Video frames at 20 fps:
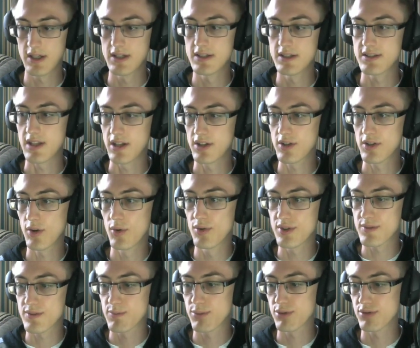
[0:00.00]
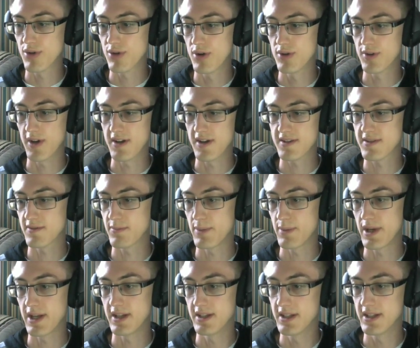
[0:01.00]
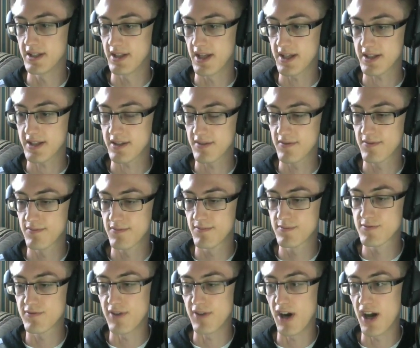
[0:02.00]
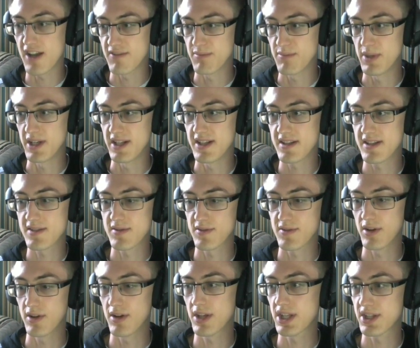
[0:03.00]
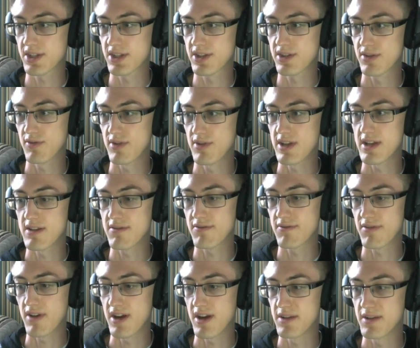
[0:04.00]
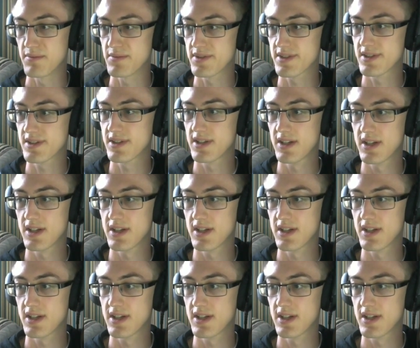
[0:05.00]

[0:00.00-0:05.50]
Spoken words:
See, look at all this progress we've made in like 5 minutes. We've got 3 frames.